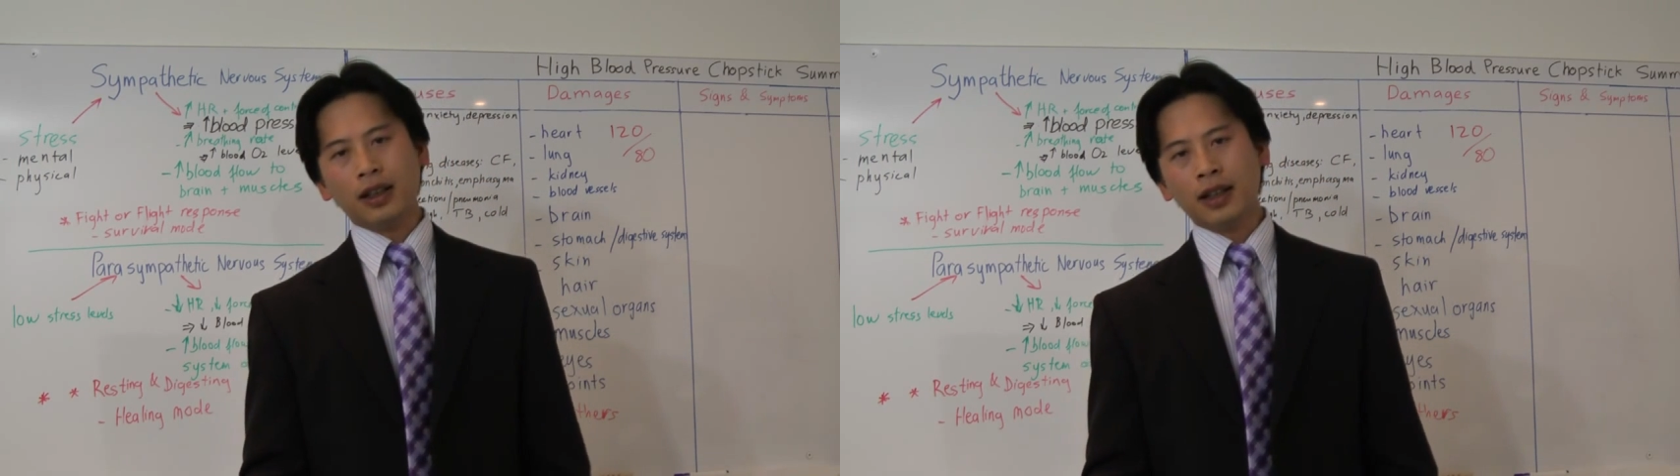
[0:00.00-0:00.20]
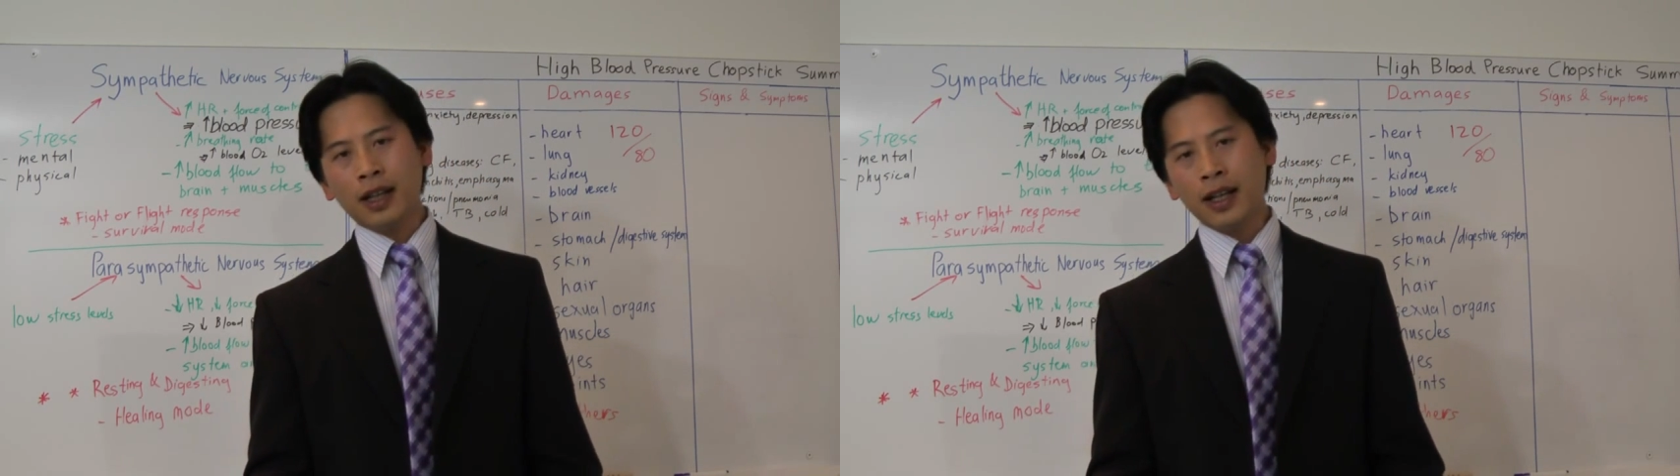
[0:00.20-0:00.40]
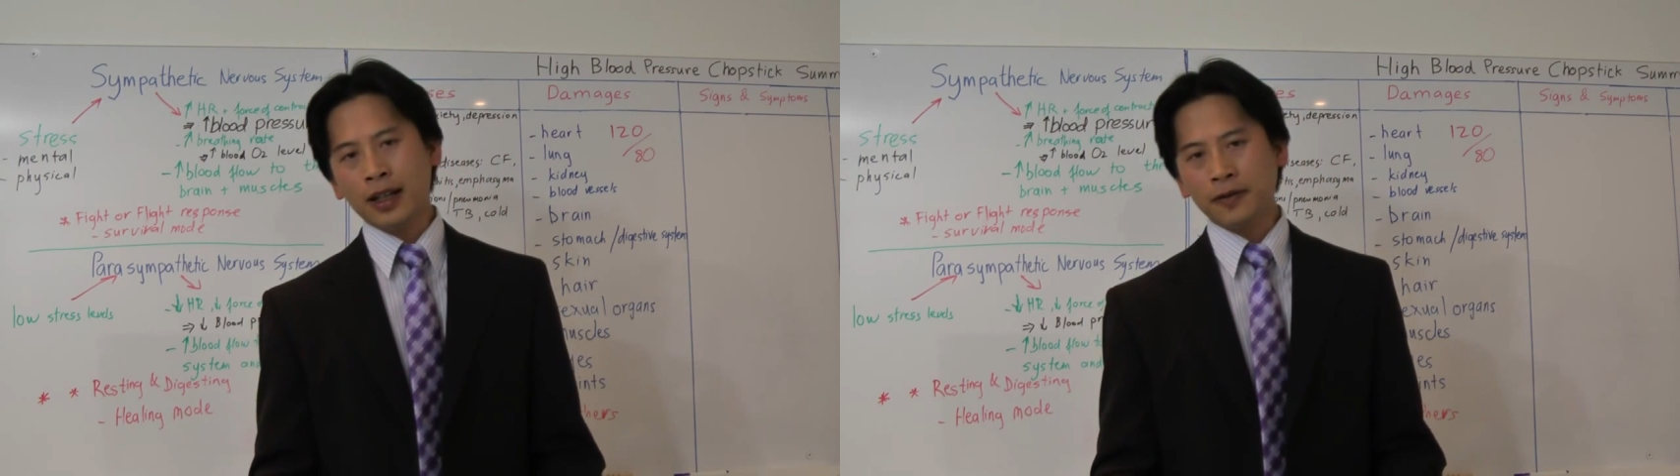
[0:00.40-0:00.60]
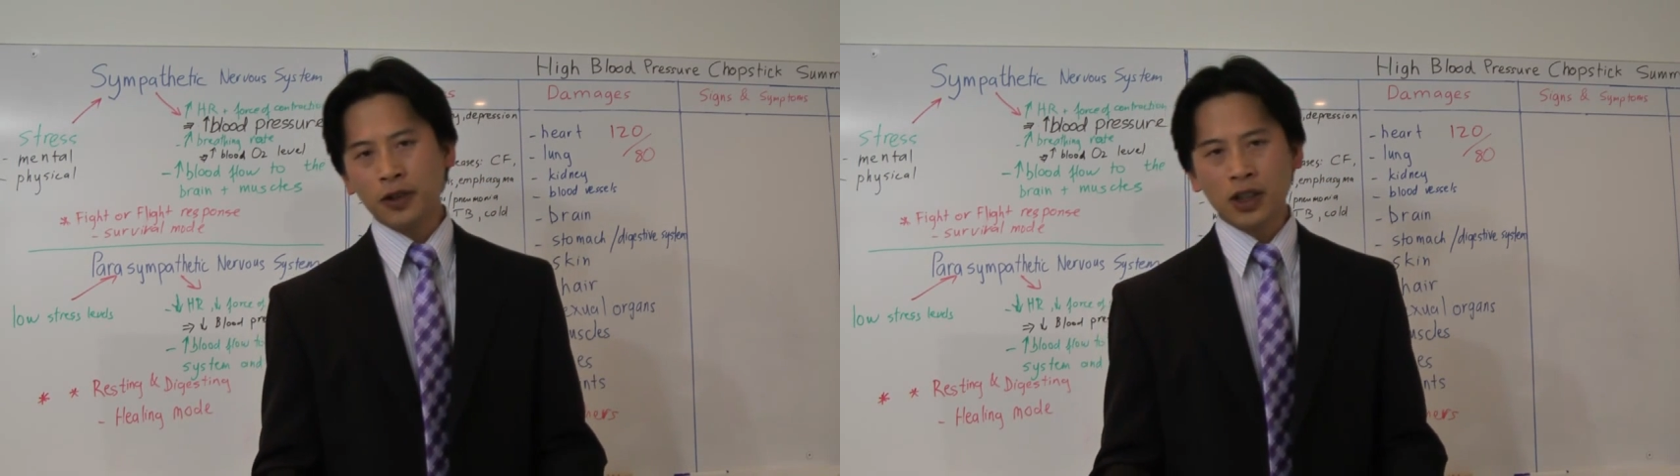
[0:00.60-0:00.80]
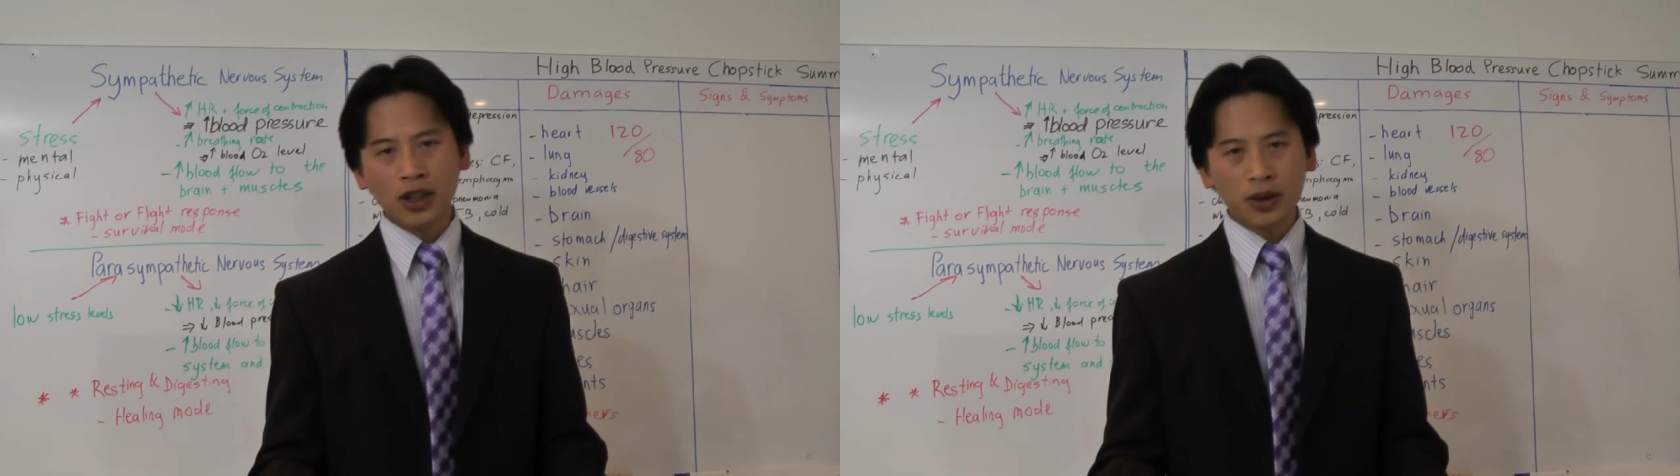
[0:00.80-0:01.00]
the hair
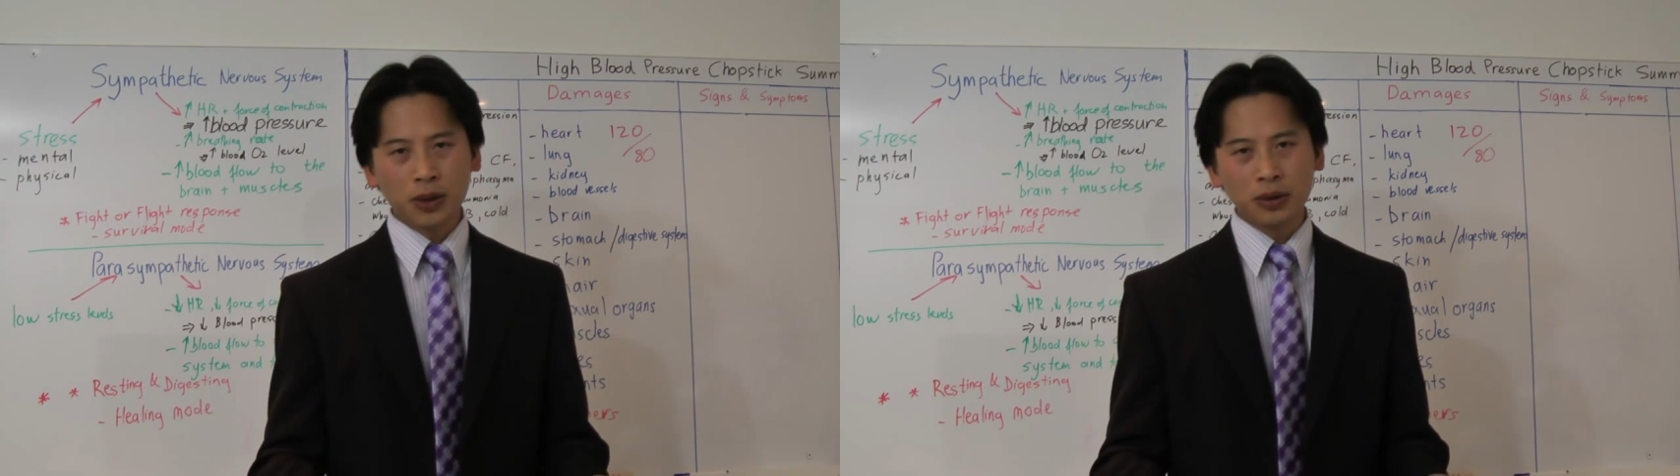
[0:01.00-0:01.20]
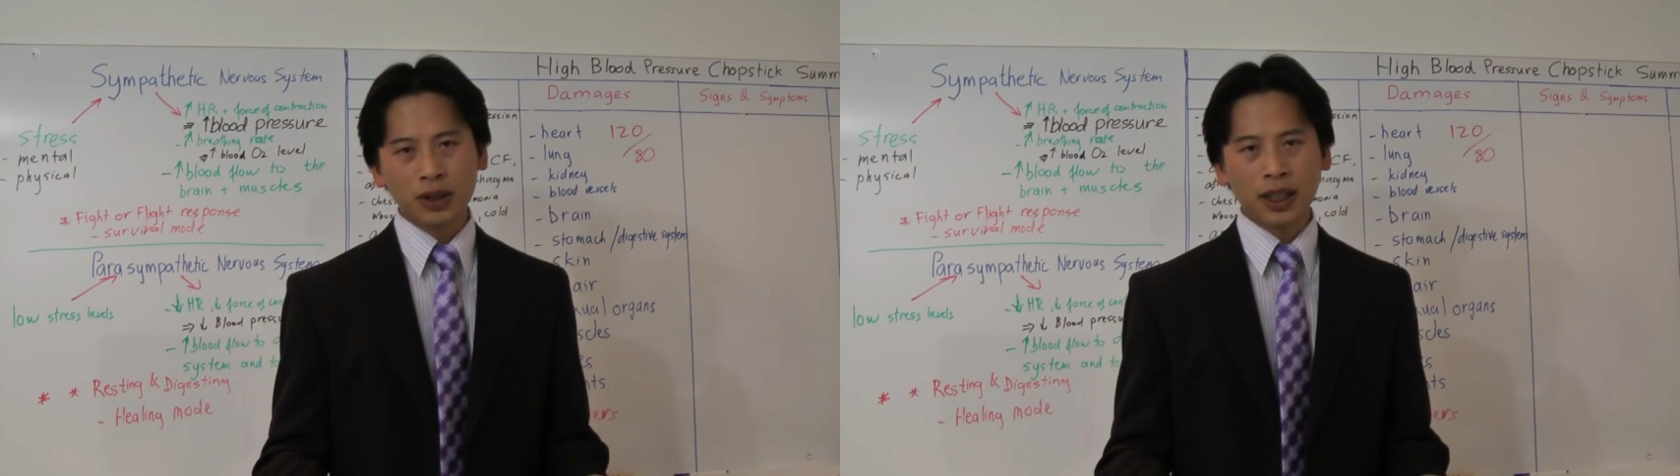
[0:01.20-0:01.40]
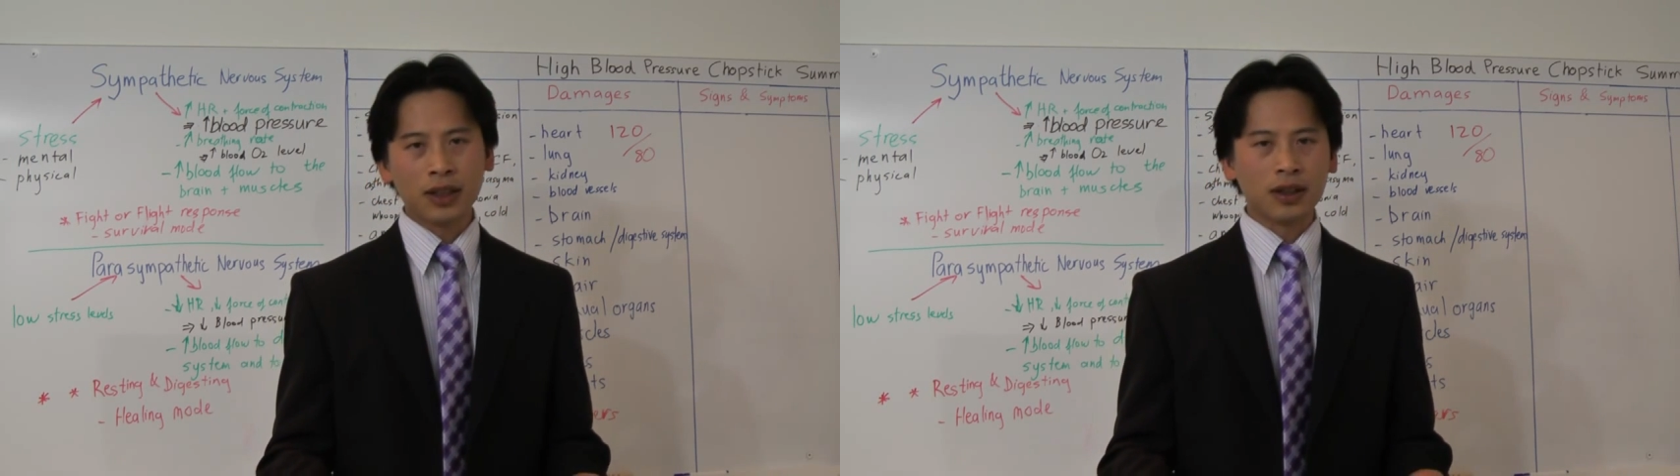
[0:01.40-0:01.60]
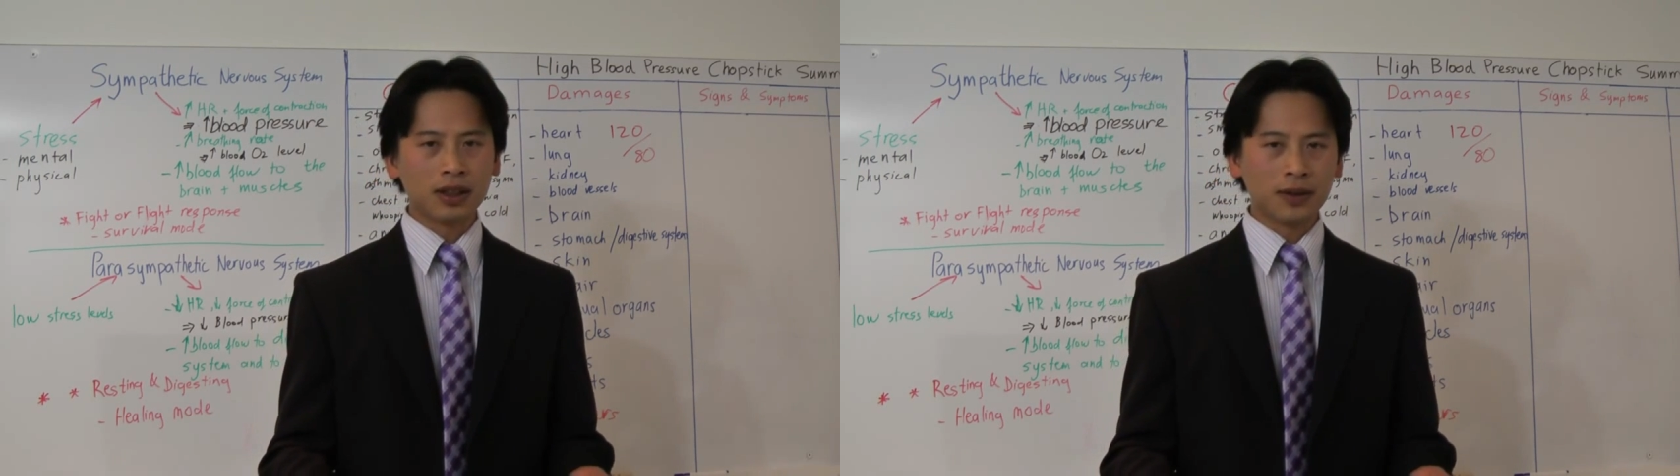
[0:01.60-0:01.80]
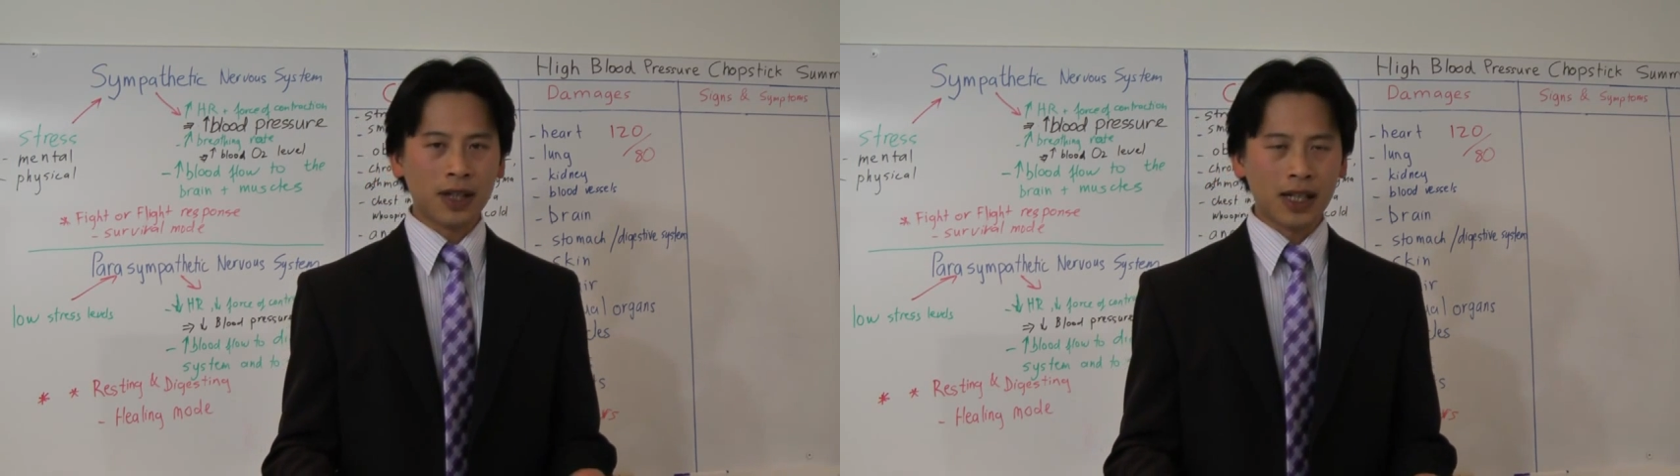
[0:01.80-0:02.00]
follicles
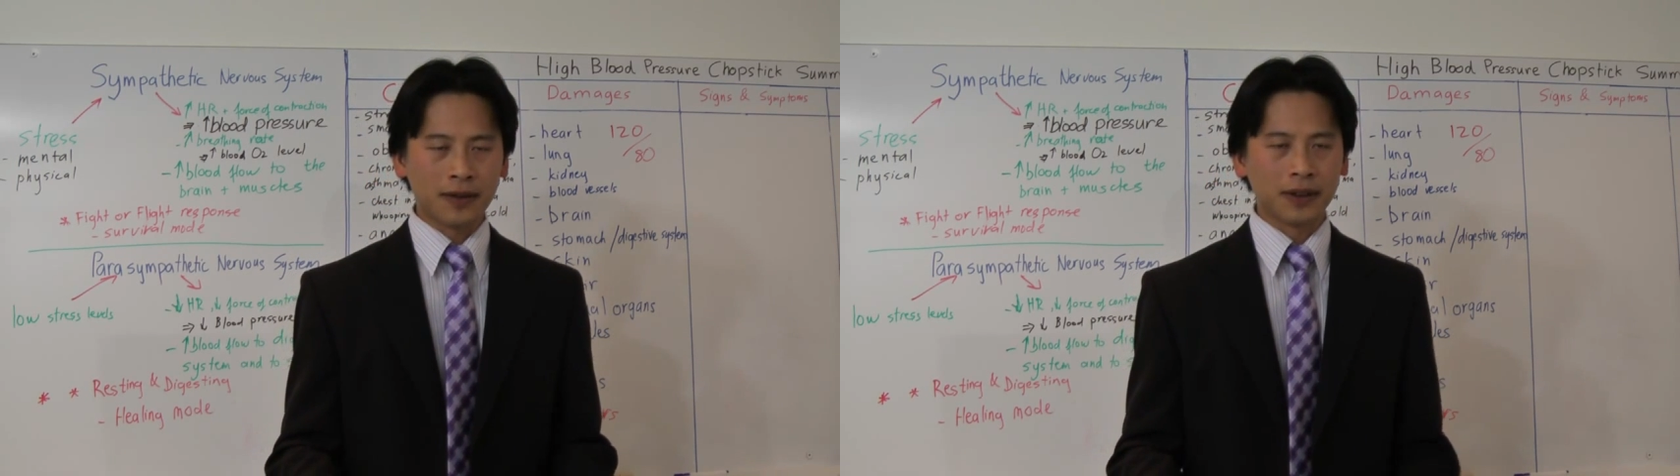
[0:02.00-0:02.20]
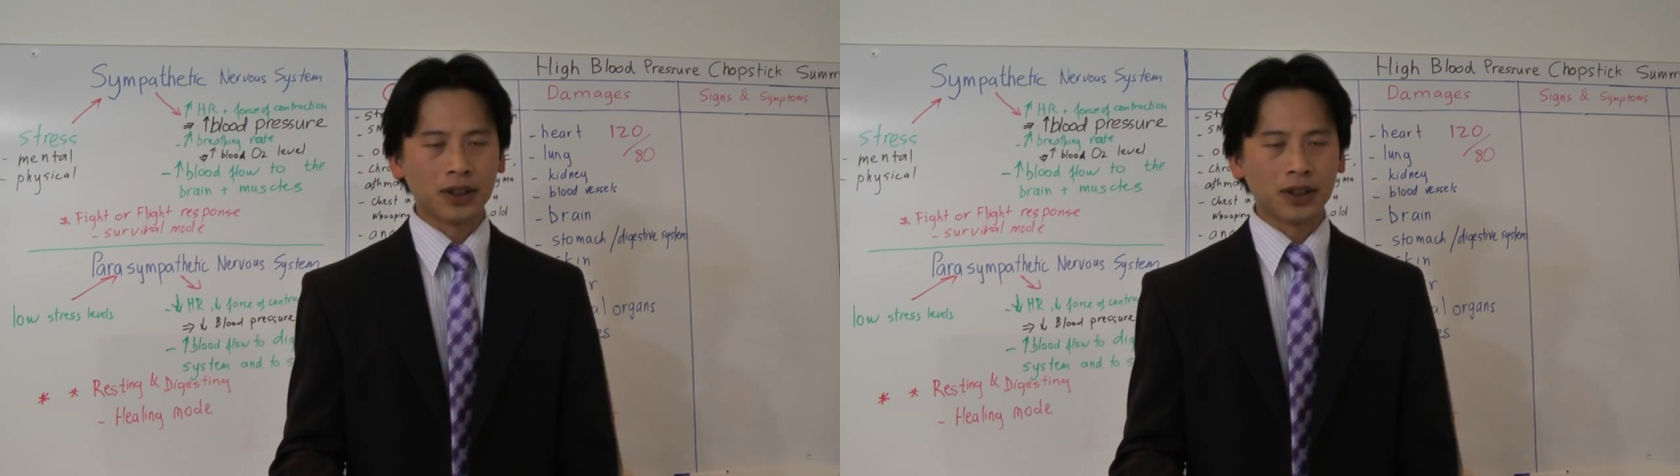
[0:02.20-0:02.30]
cannot survive.